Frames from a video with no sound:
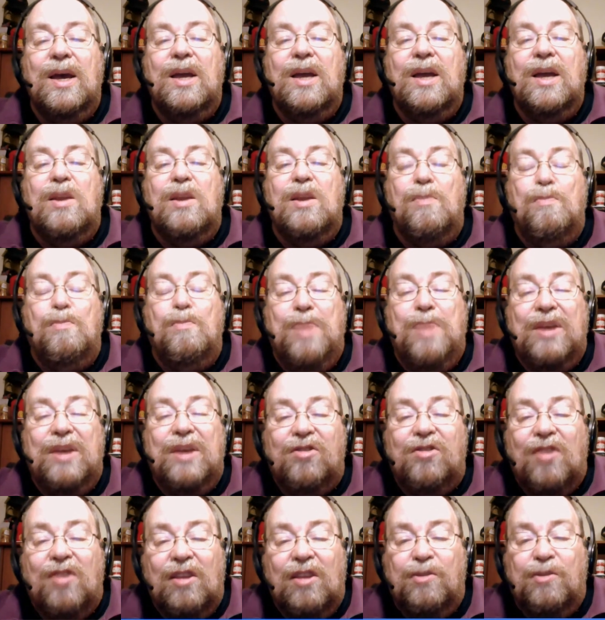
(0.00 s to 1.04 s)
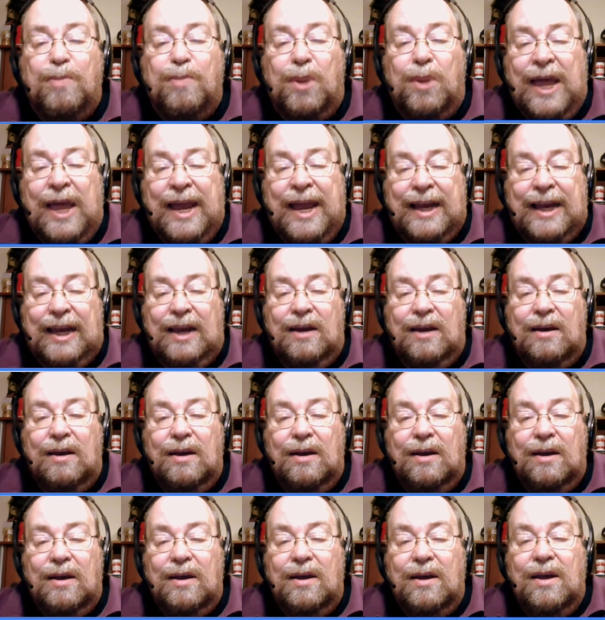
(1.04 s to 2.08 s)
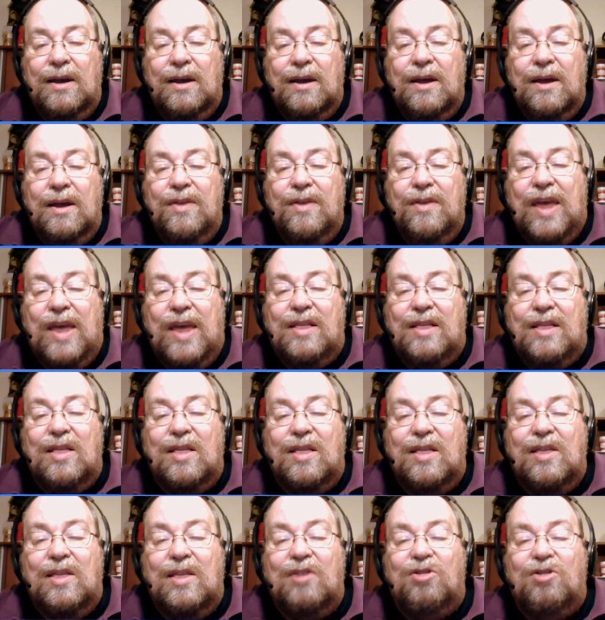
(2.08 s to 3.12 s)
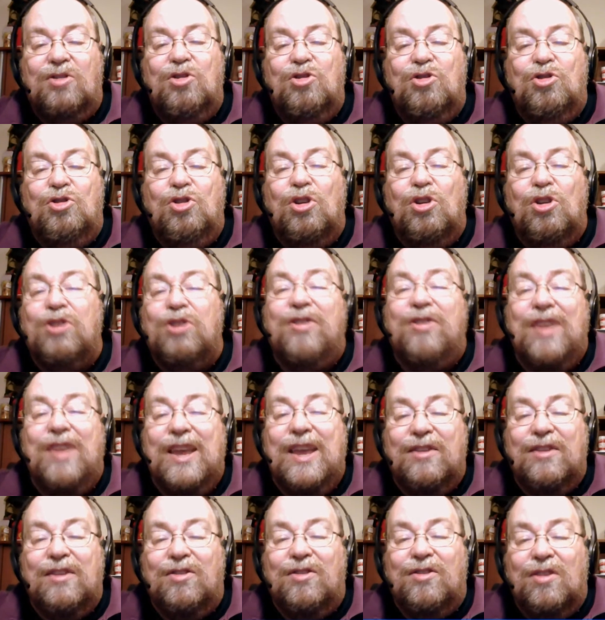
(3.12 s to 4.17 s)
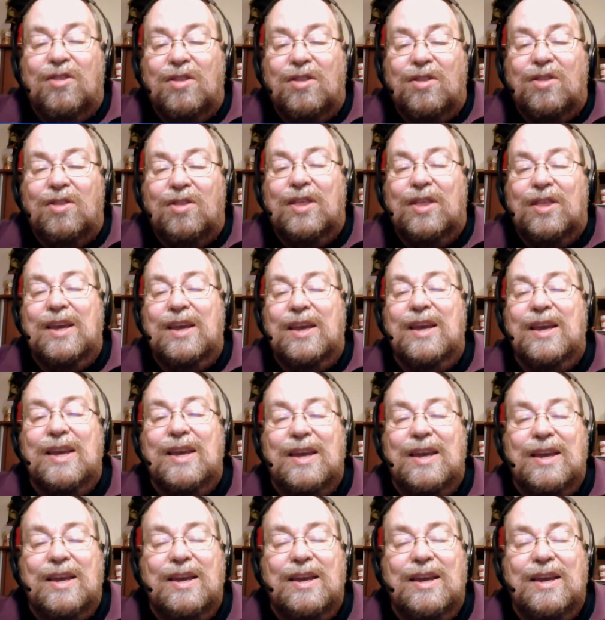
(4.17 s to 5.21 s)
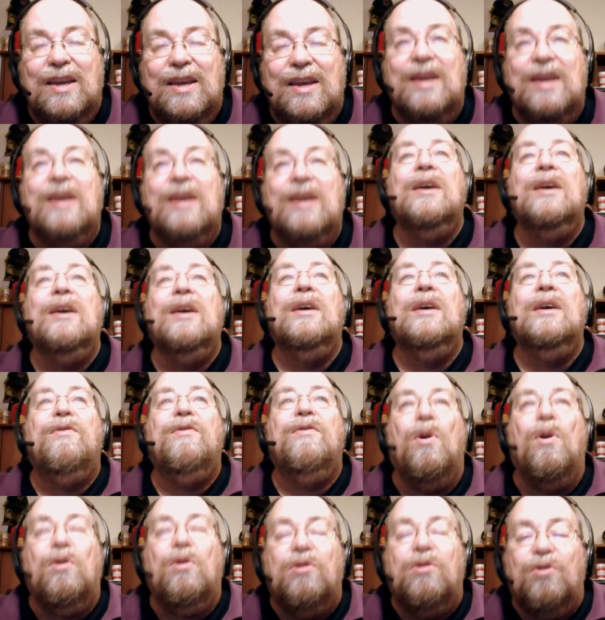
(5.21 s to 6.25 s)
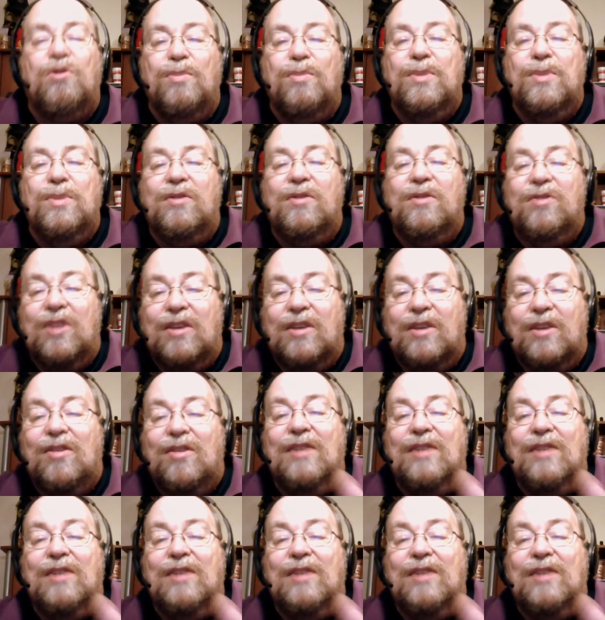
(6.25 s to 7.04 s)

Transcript: to business planning. That this just isn't the folks from the 60s,